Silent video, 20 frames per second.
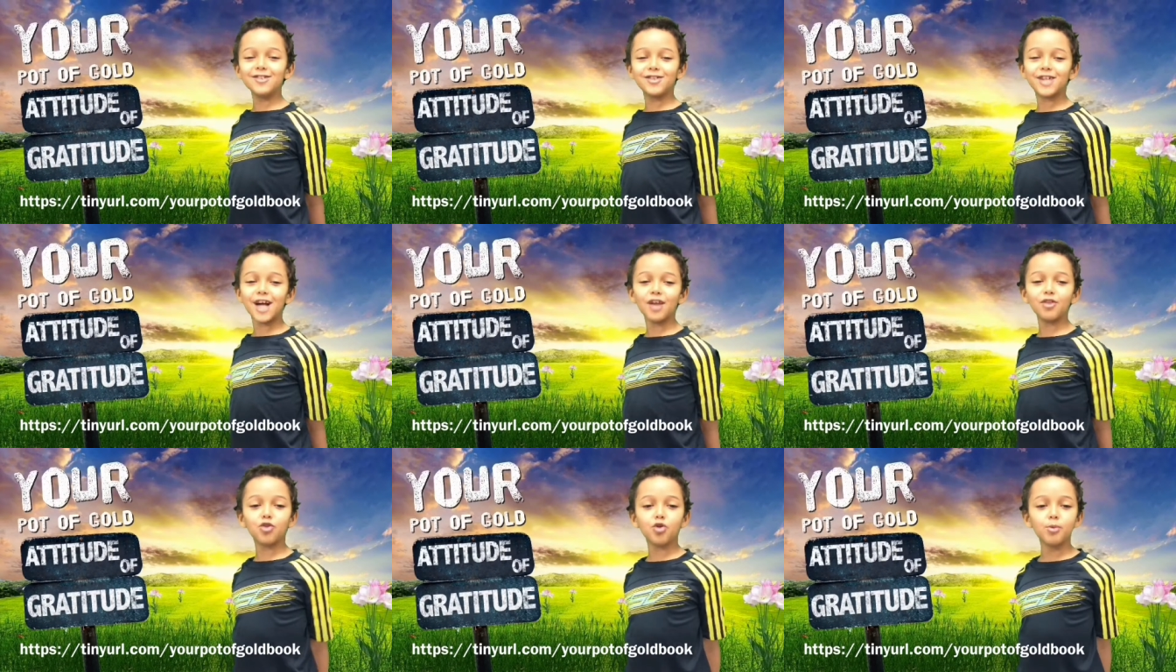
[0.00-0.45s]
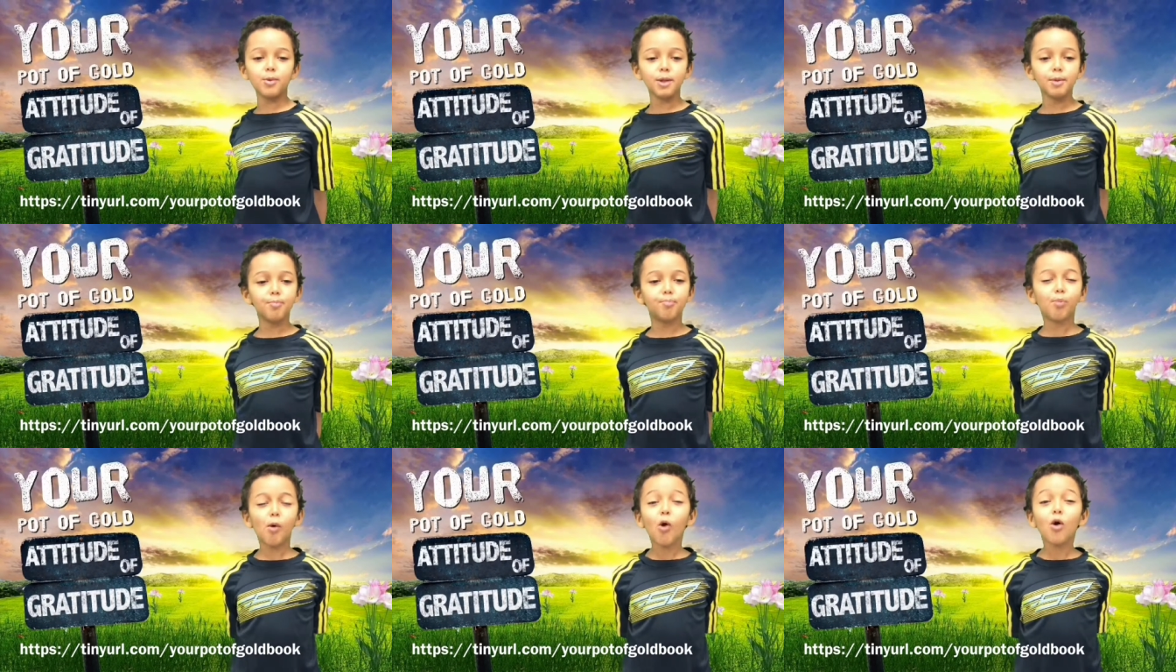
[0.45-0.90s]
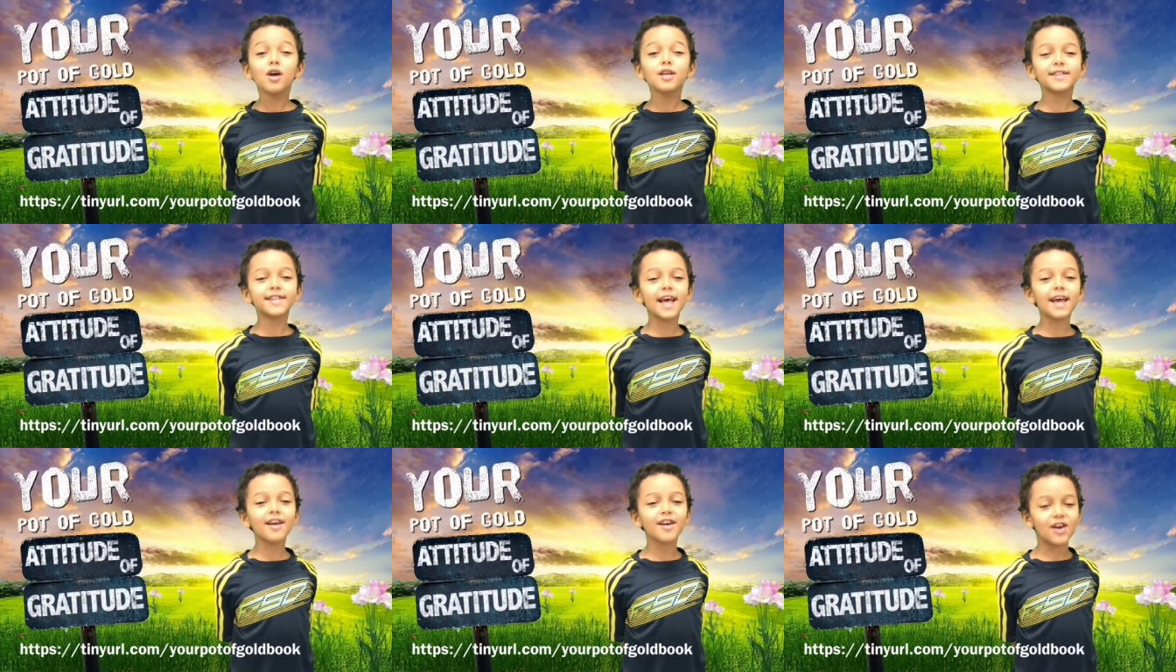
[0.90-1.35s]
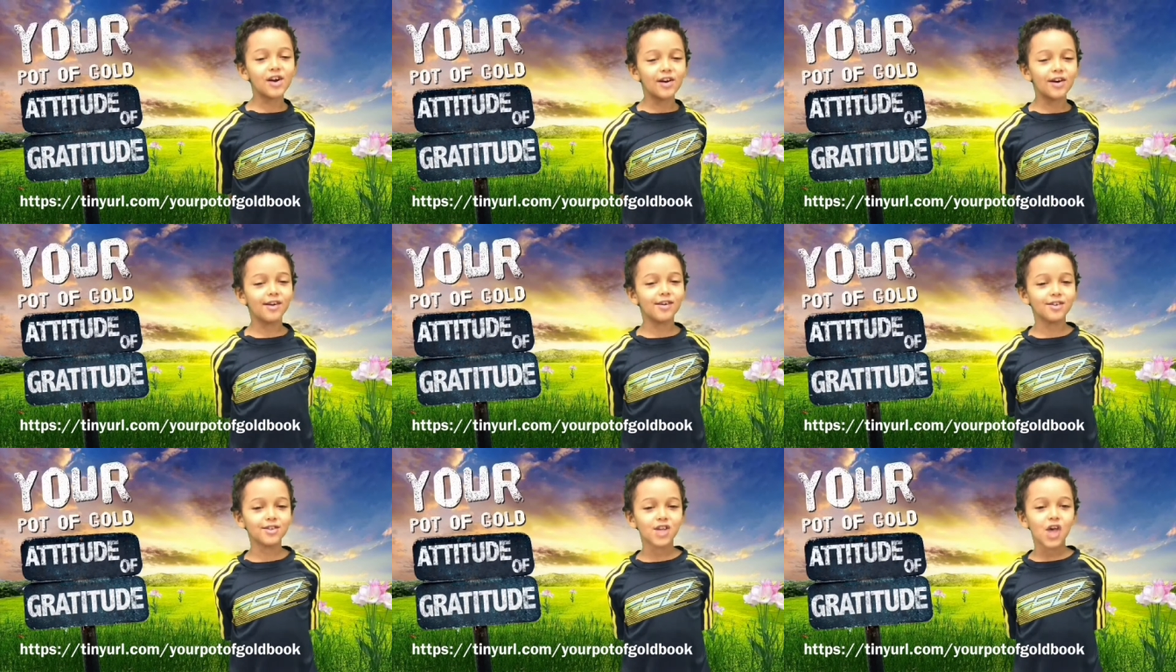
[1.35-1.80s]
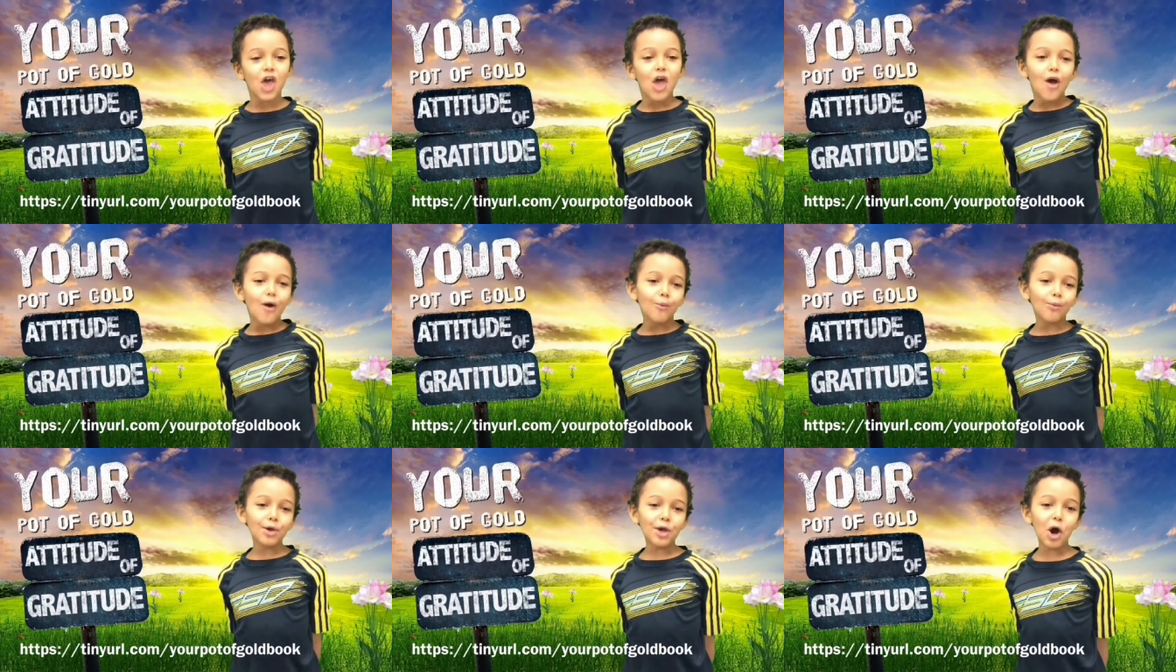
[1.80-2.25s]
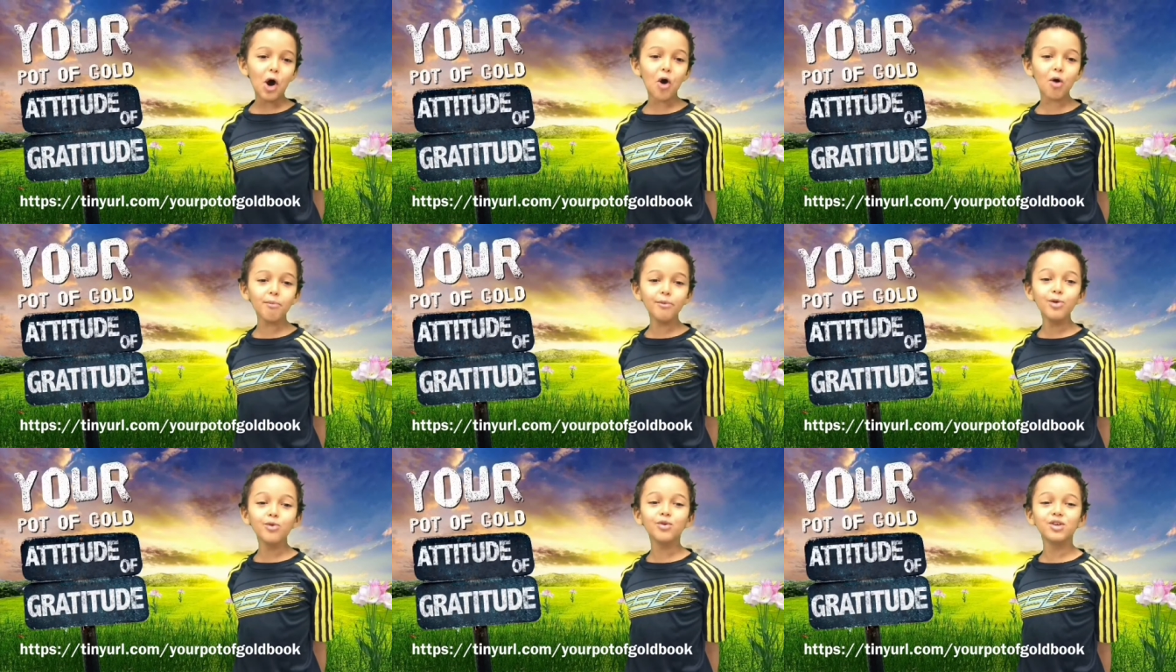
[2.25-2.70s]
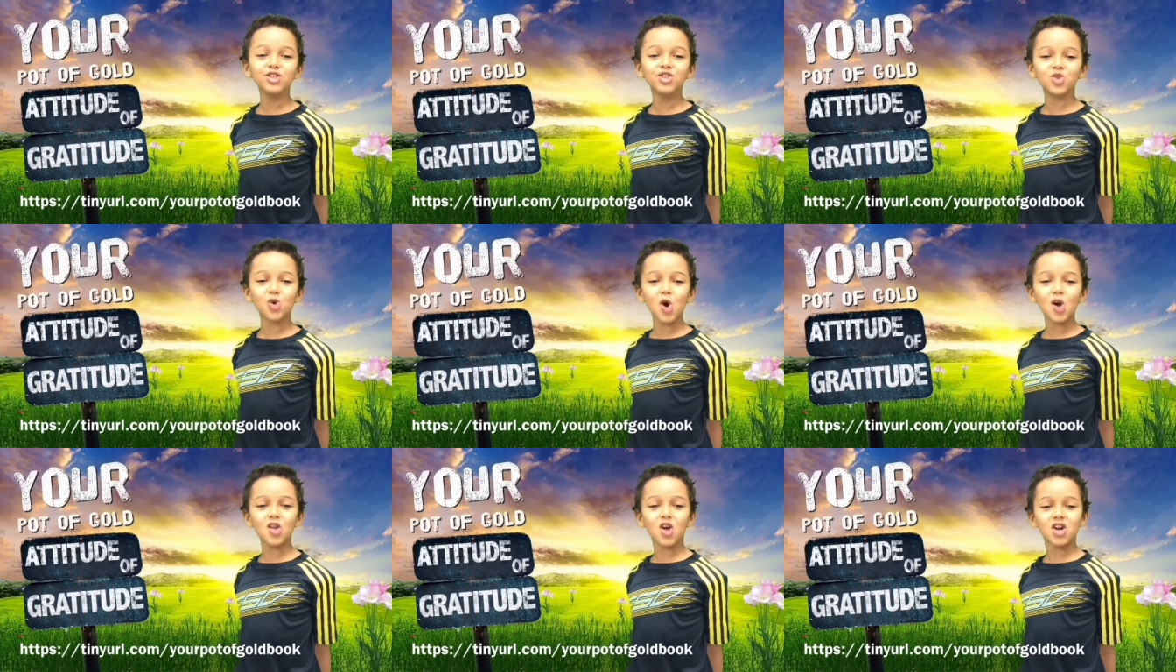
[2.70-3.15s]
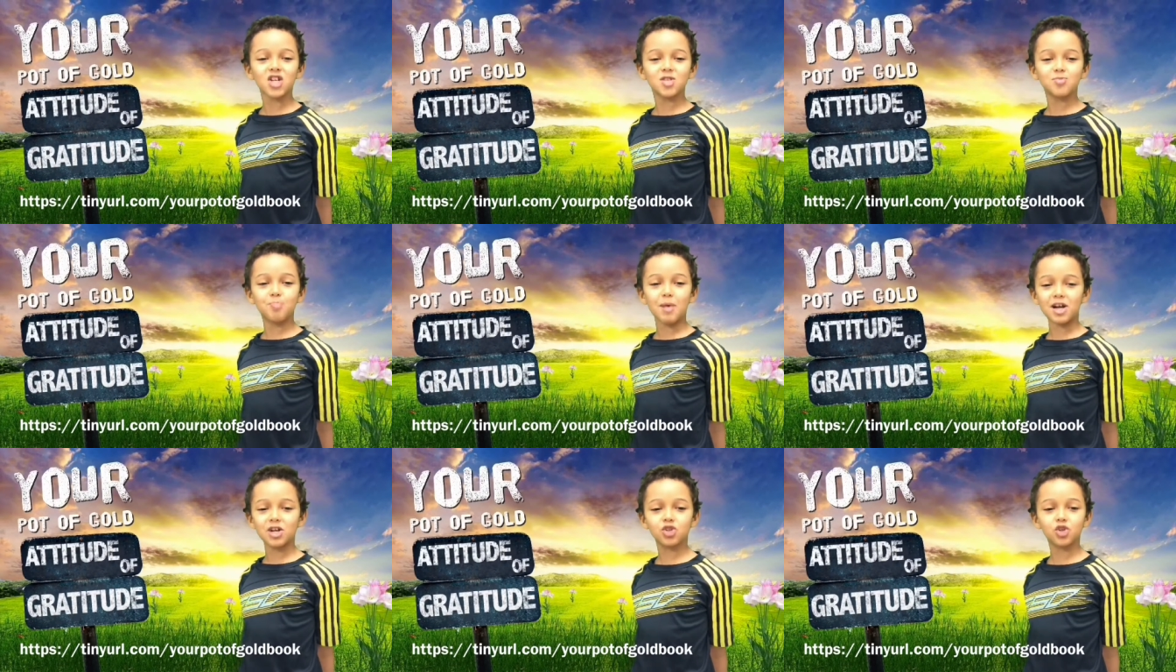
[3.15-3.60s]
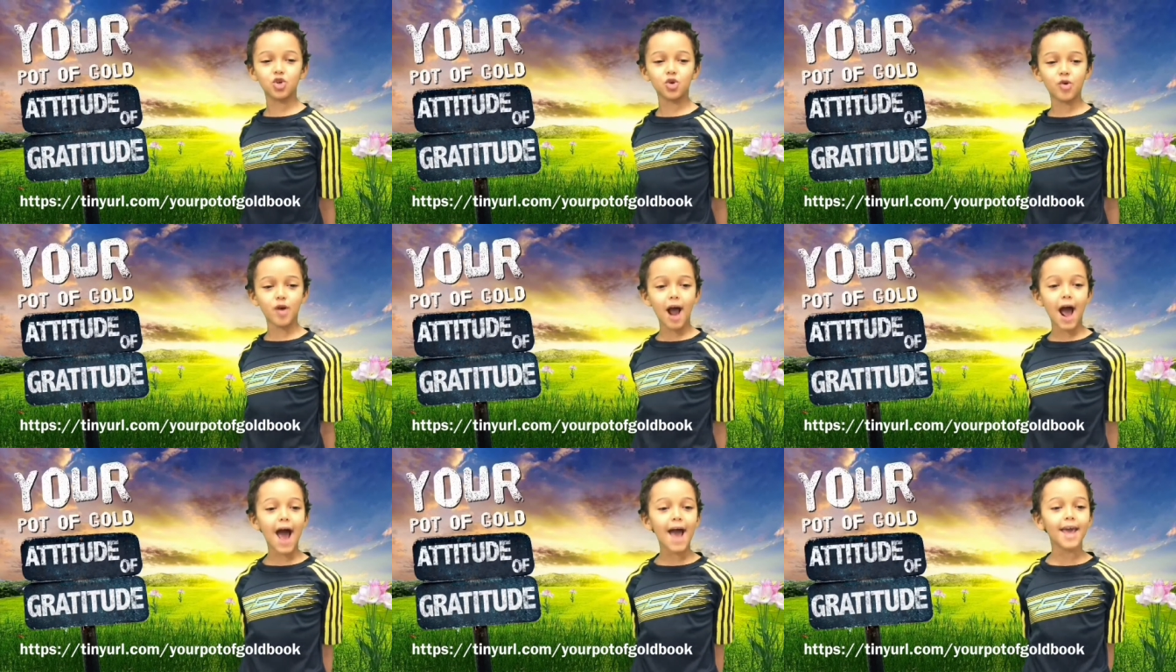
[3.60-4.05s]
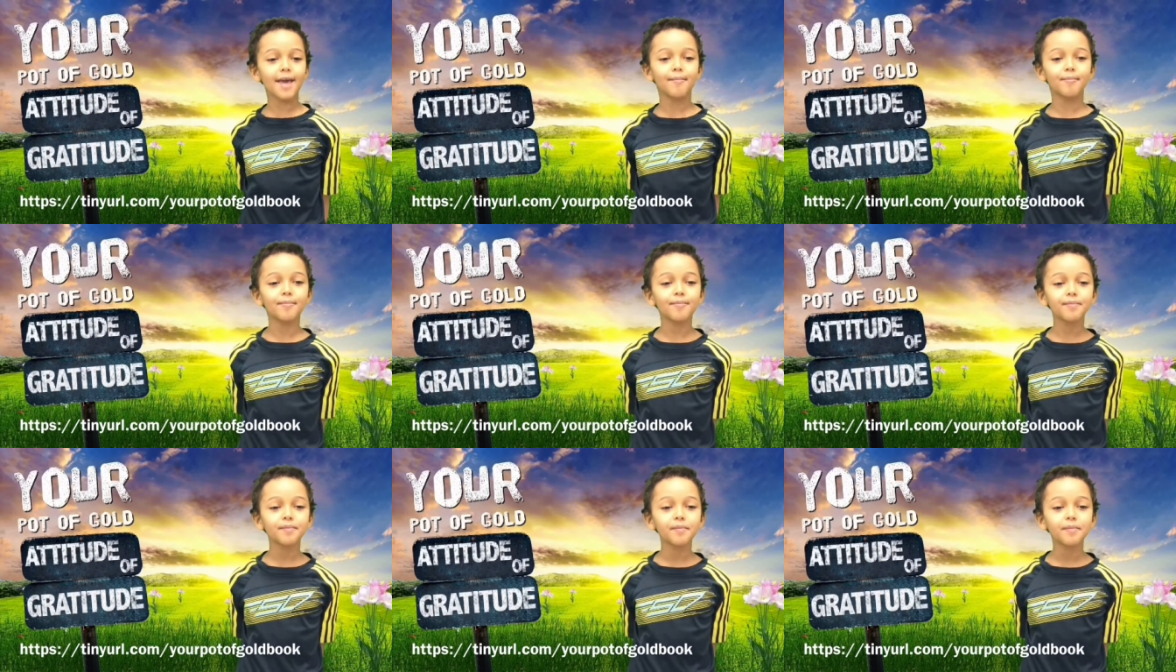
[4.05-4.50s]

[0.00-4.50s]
and gentlemen, boys and girls, we hope you enjoy our special time.